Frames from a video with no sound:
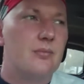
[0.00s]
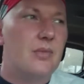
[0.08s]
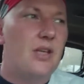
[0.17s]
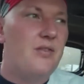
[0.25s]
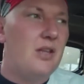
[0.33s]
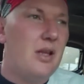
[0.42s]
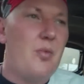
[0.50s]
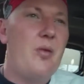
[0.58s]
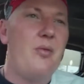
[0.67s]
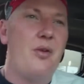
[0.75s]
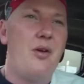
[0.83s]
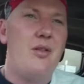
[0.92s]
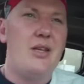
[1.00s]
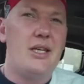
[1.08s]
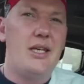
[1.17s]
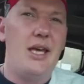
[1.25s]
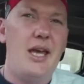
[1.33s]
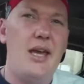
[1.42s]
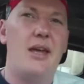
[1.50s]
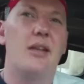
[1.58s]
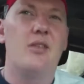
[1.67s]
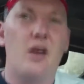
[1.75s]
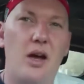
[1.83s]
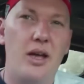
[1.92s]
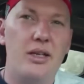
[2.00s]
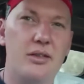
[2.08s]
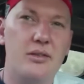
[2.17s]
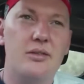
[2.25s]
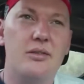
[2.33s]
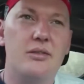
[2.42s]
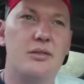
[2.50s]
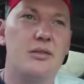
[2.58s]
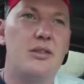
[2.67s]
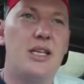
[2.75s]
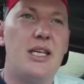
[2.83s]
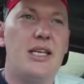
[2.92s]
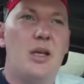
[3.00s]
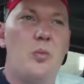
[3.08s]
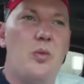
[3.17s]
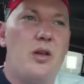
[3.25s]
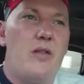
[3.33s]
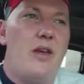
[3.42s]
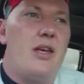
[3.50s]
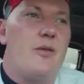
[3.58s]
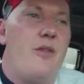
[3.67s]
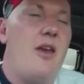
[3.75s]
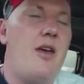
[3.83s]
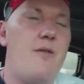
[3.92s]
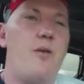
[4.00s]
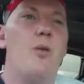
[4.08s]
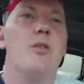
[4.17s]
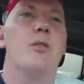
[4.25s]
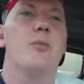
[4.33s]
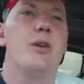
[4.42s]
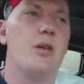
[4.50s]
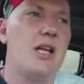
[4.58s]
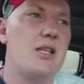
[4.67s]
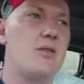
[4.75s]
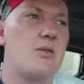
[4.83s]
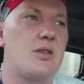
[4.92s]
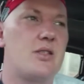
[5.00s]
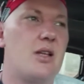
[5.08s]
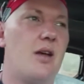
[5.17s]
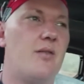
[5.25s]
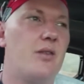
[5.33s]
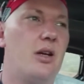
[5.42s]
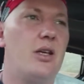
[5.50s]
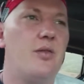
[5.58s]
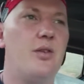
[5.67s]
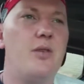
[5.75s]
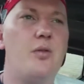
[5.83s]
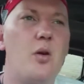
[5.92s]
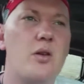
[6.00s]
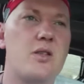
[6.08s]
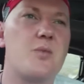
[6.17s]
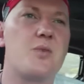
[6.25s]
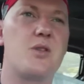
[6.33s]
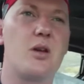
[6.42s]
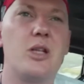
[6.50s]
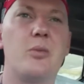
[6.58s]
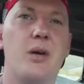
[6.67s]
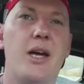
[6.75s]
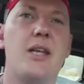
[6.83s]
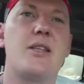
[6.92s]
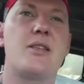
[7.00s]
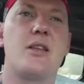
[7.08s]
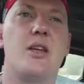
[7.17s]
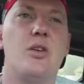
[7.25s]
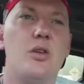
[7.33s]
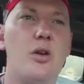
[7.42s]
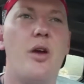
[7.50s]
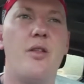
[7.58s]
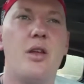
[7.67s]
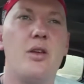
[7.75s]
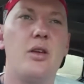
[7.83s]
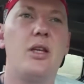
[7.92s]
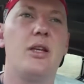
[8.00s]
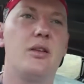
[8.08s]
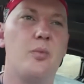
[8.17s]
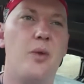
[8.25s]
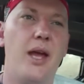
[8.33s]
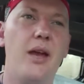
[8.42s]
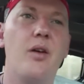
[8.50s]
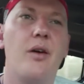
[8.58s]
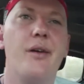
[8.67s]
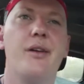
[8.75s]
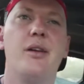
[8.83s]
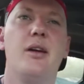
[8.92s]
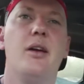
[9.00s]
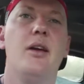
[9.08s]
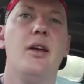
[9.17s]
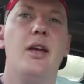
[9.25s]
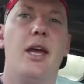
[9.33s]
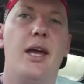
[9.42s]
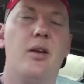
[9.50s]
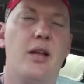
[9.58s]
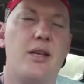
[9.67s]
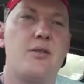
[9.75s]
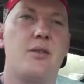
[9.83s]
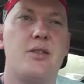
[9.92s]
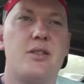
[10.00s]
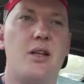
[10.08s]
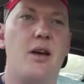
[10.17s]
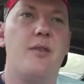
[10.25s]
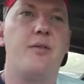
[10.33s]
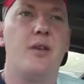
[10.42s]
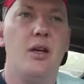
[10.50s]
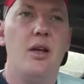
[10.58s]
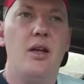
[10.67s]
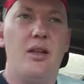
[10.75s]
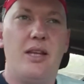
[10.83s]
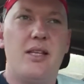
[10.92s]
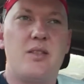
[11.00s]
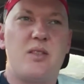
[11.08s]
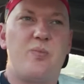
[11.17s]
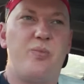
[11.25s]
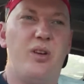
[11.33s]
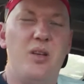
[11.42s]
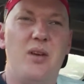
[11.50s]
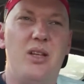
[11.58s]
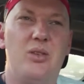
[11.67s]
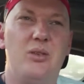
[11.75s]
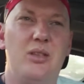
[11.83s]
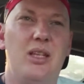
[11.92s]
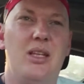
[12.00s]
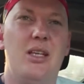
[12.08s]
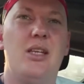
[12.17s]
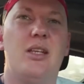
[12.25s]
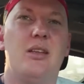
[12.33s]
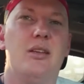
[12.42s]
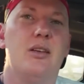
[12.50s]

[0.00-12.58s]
if you let people know that you care, like that you're going to be, that you're there for them and all that sort of stuff, like if you've got some solid mates that you know that you can depend on and all that sort of stuff, that's pretty much all you need.